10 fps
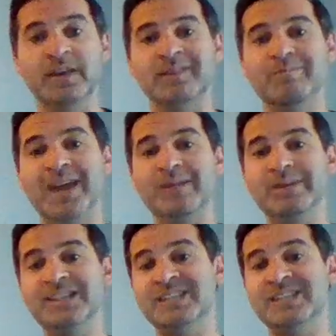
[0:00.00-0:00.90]
maybe
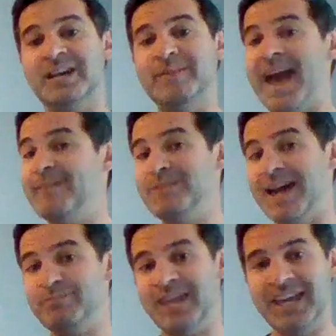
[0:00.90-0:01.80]
some
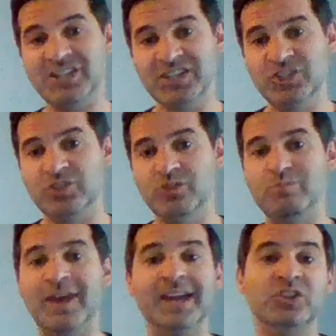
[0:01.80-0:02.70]
adaptations you
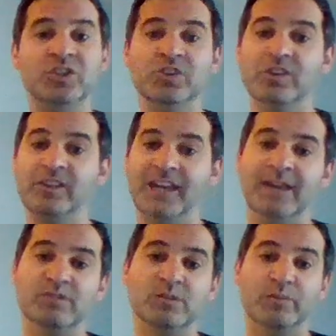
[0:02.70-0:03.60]
made to your game,
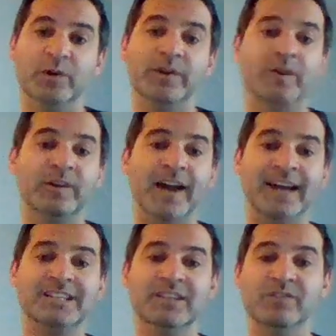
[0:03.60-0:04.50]
sport, or
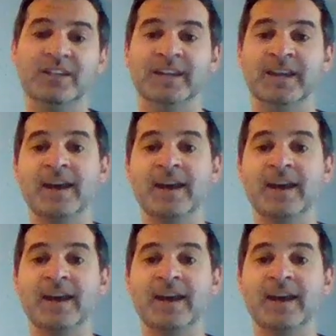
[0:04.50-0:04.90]
activity.